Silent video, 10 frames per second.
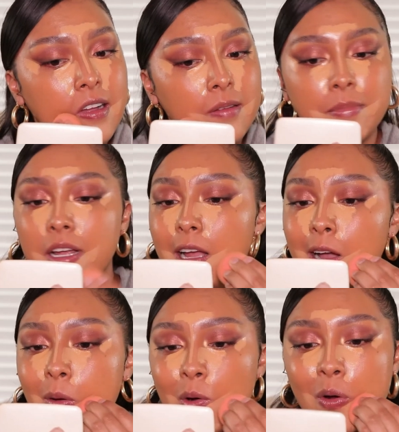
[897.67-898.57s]
my
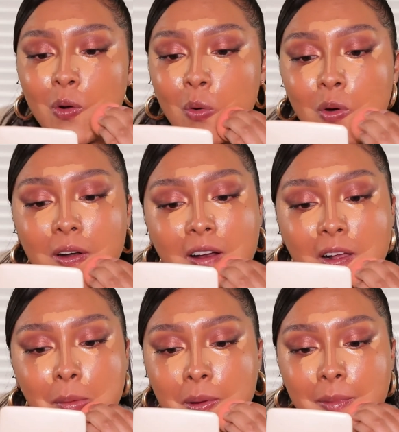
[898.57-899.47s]
outer corner
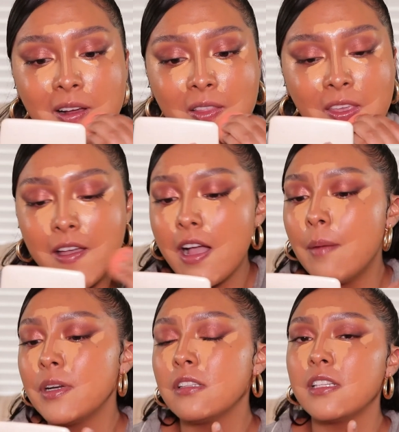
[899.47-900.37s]
of my mouth. I'm
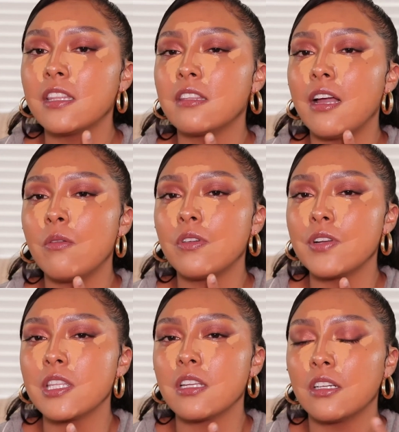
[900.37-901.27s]
gonna let that one
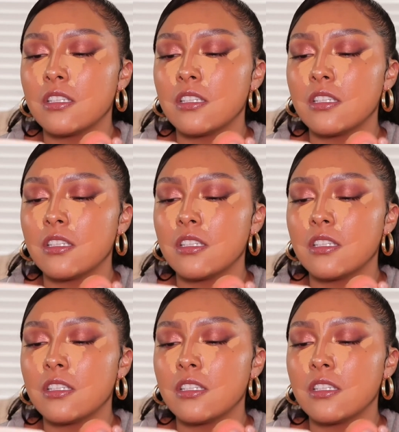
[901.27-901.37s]
right there